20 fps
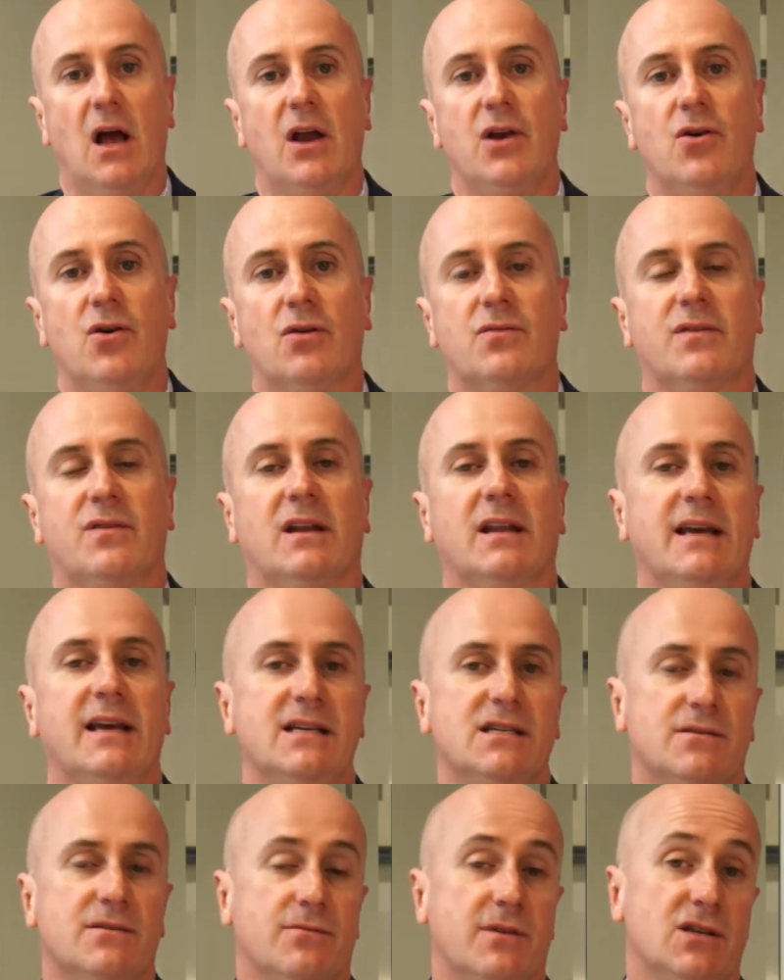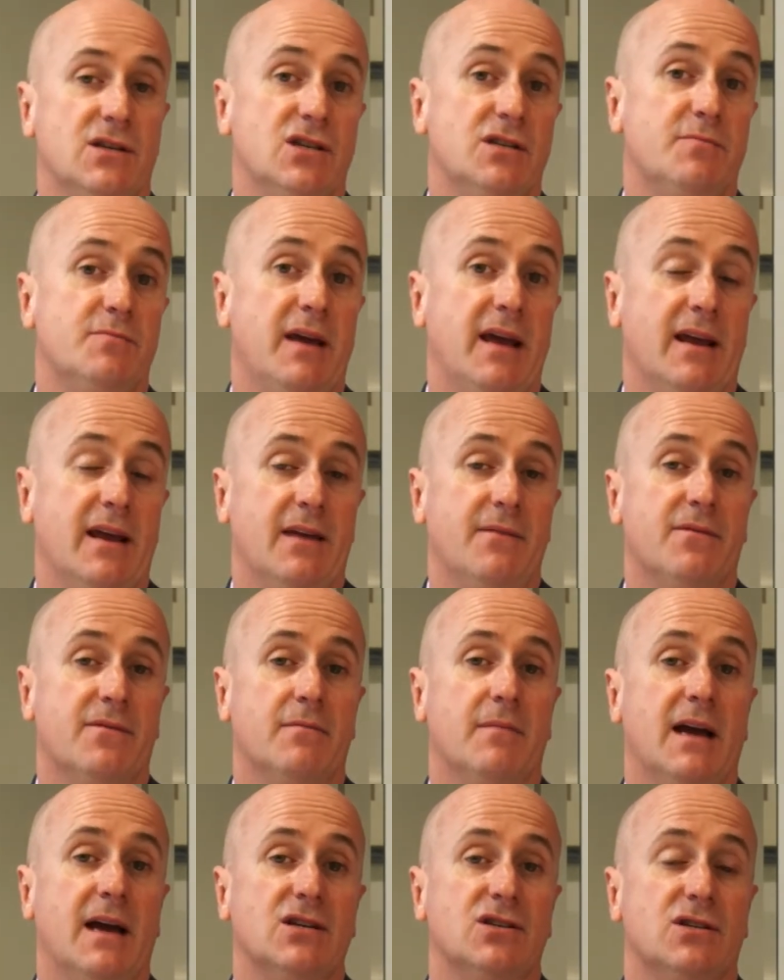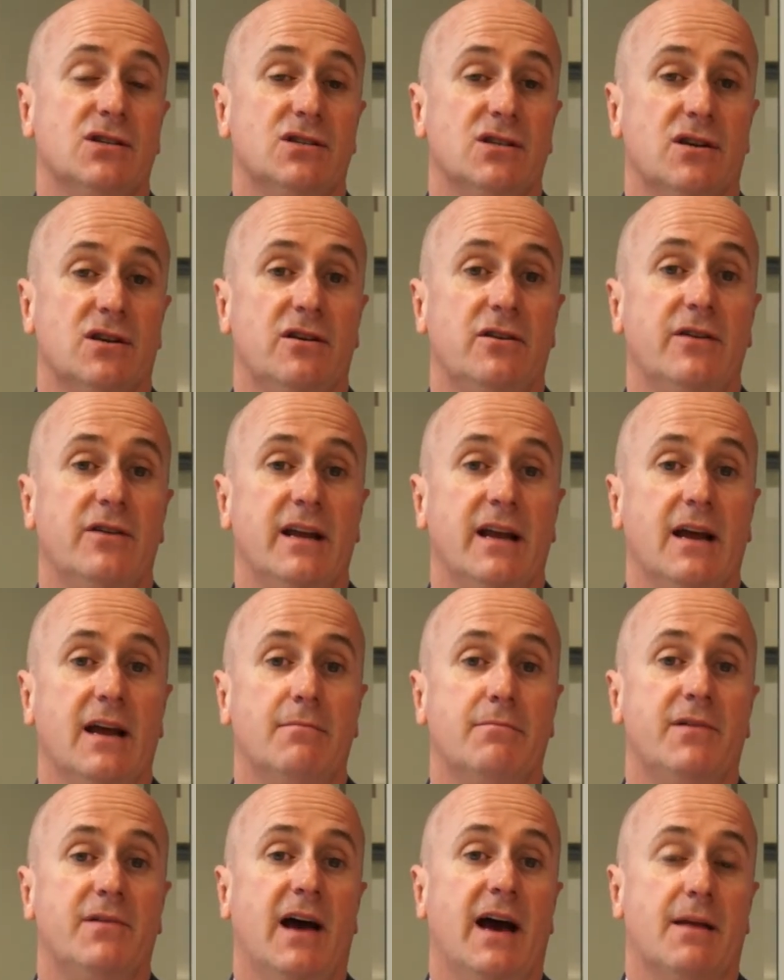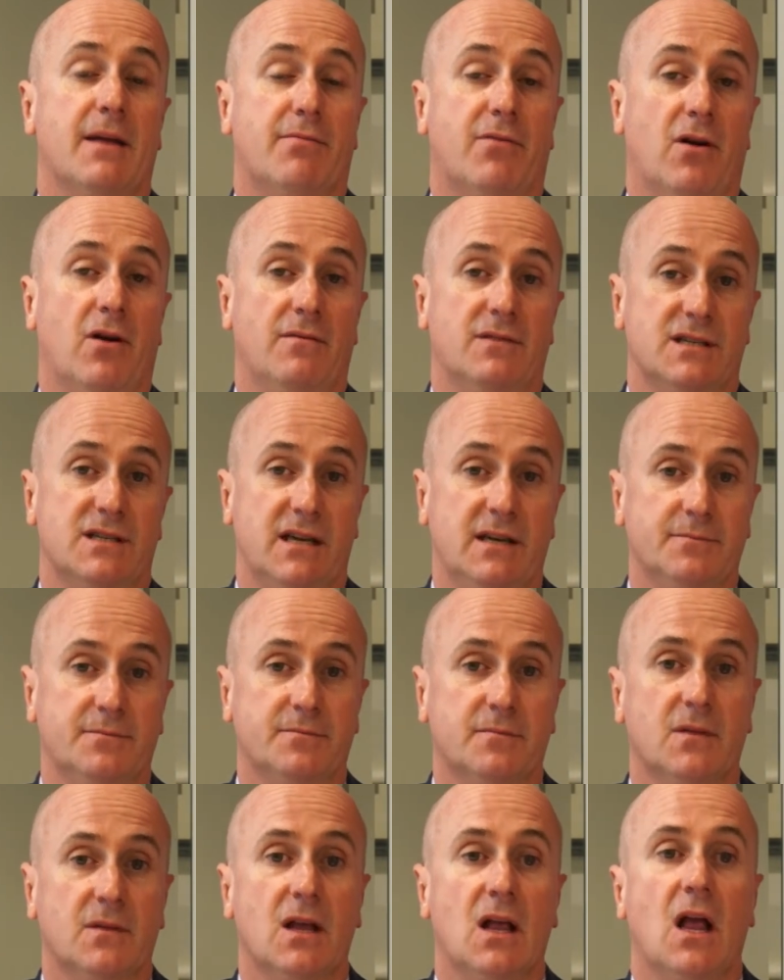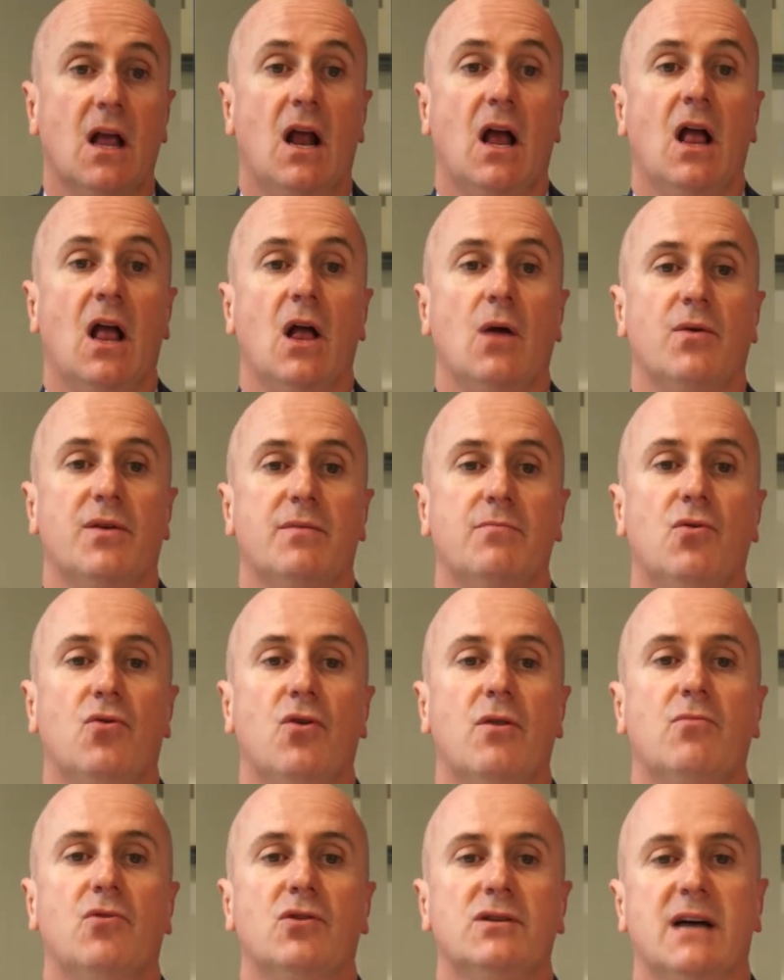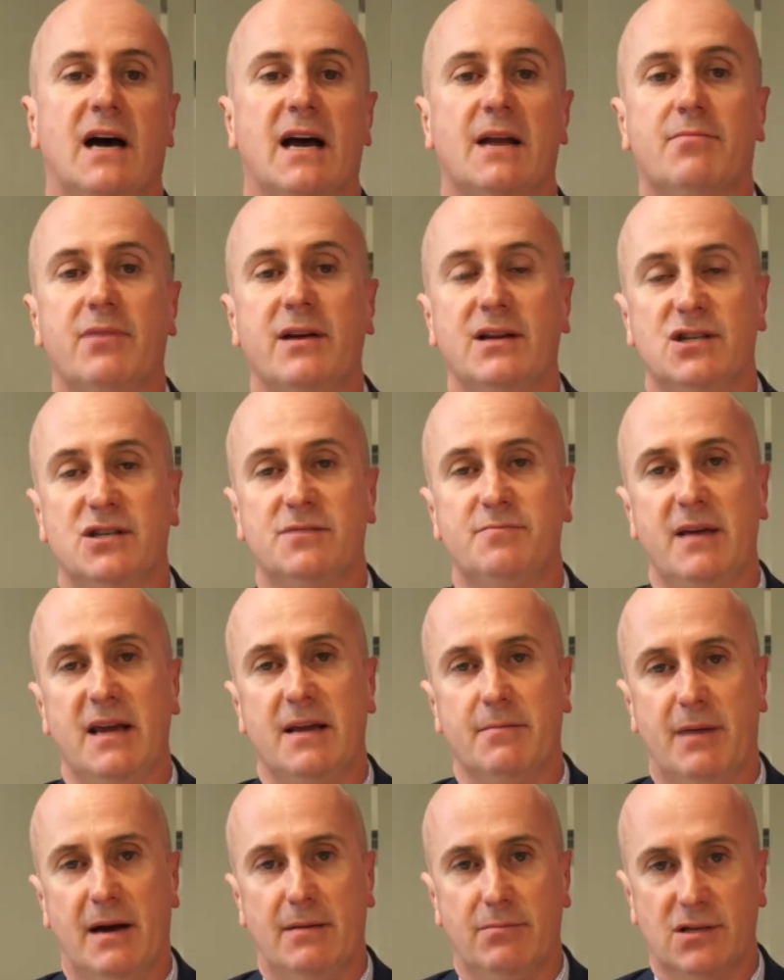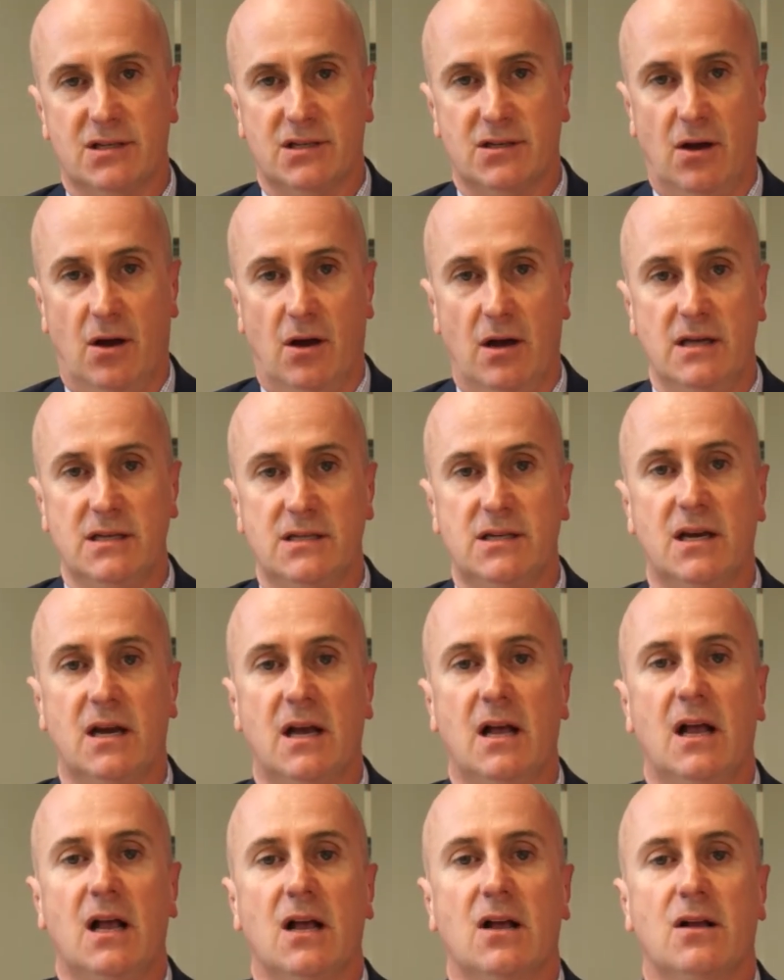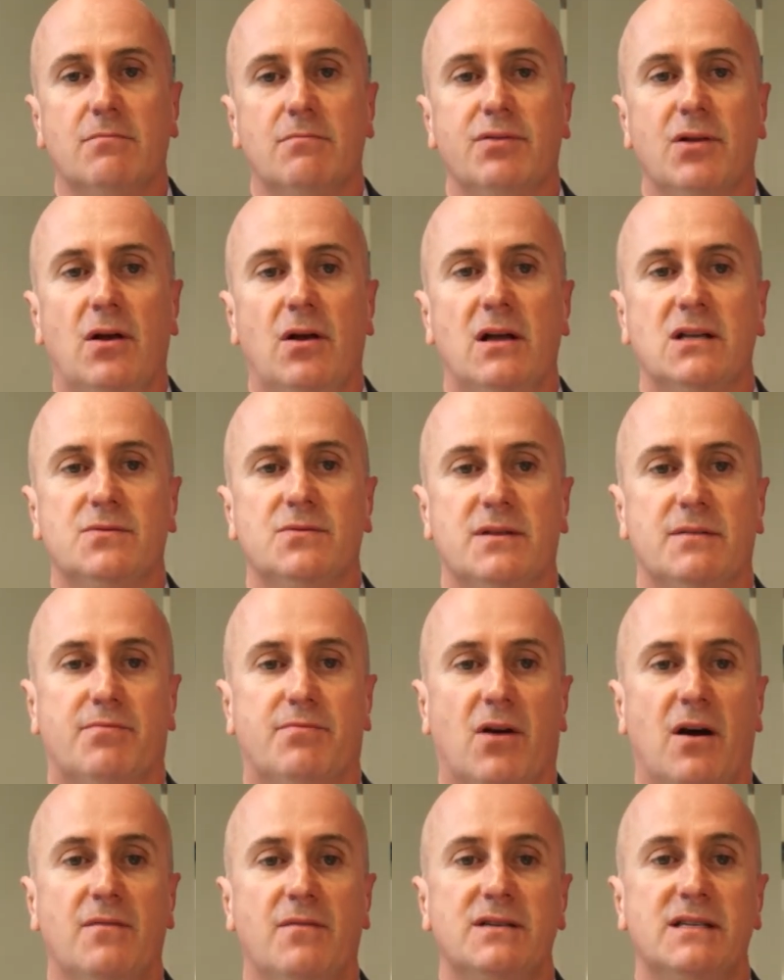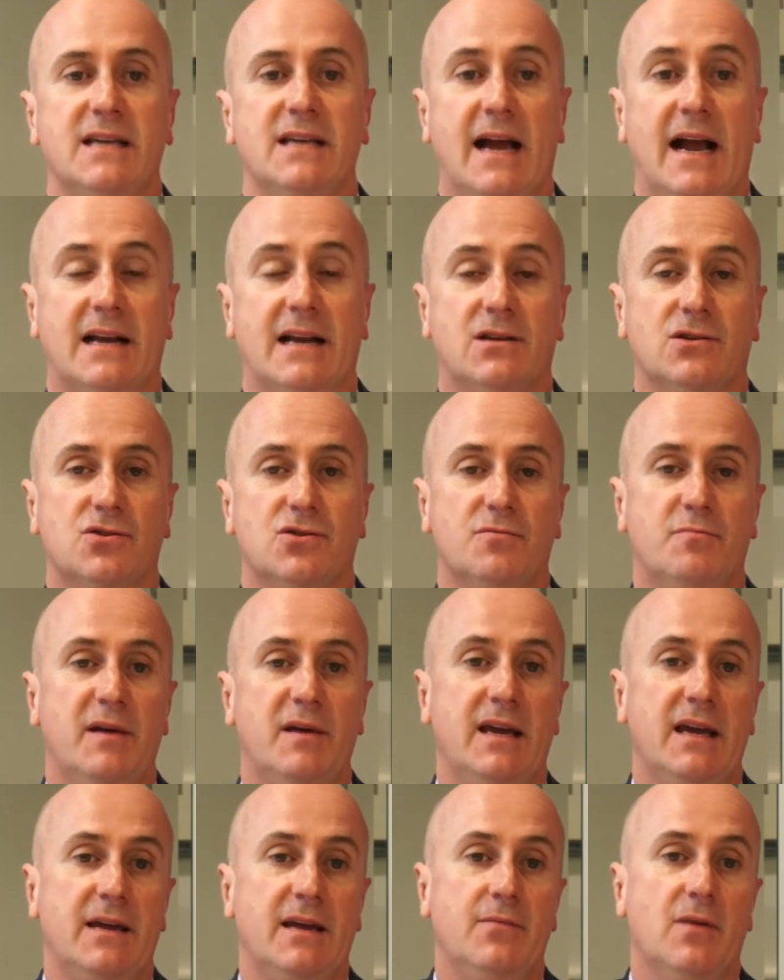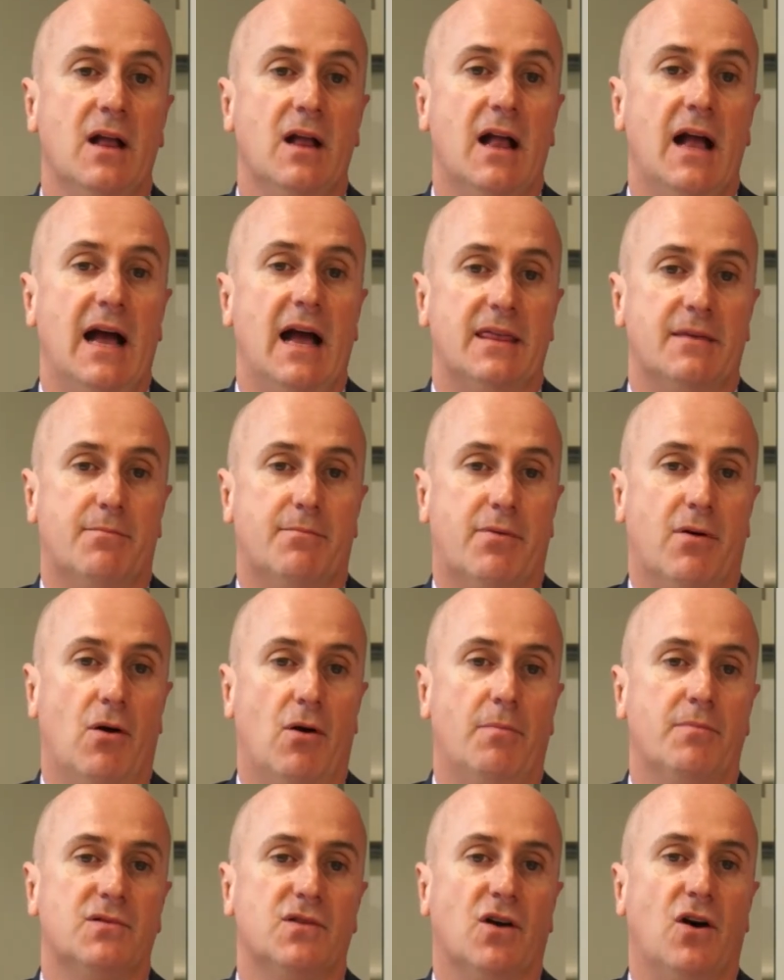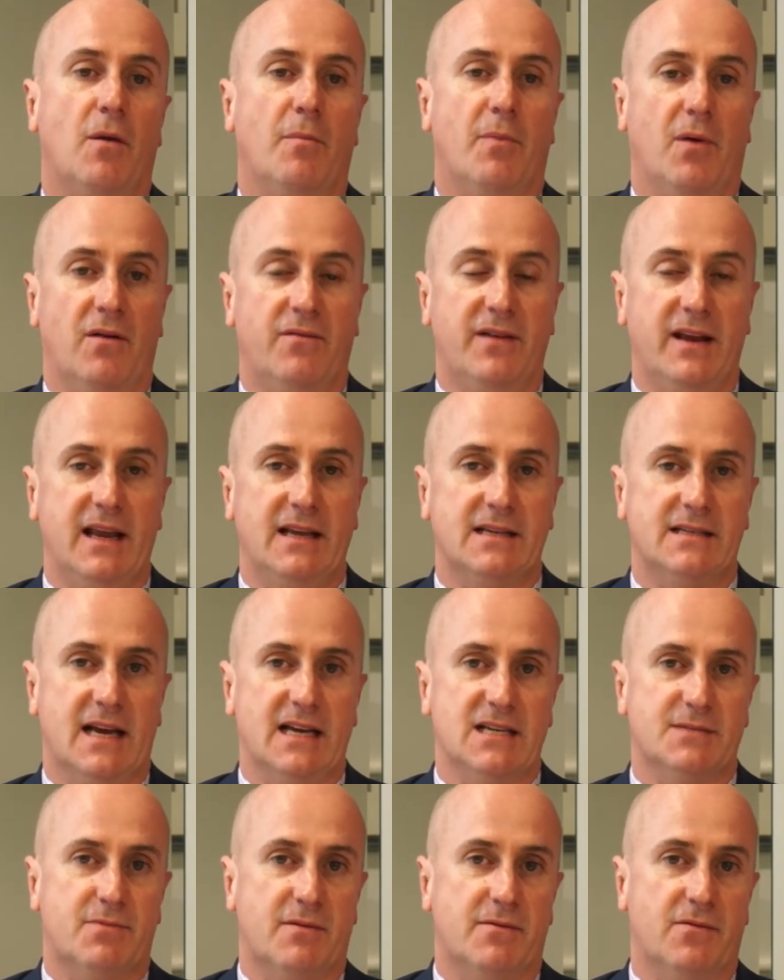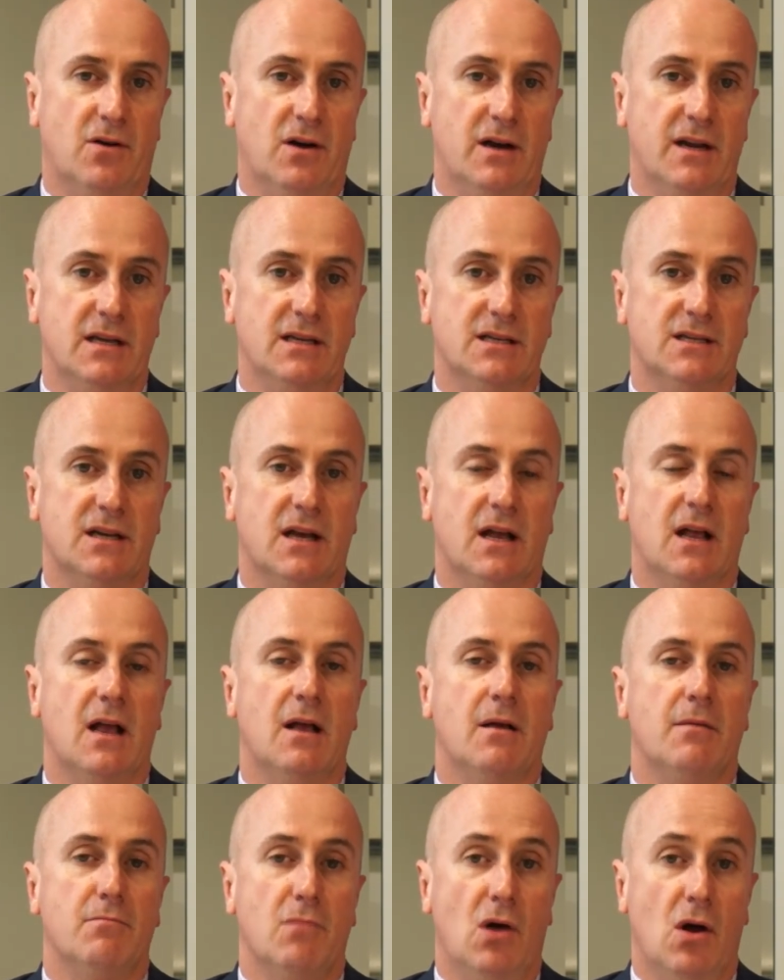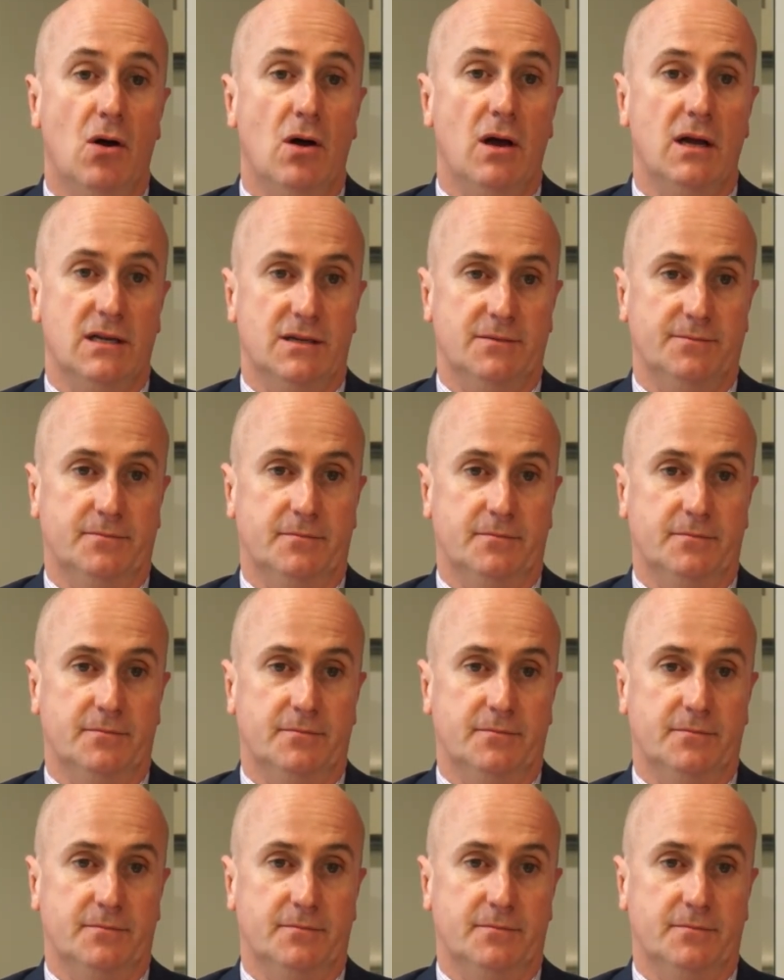not the least of which is being information security and data privacy. With more and more data breaches being publicised, compliance with the Privacy Act should be at the top of any SaaS provider's mind.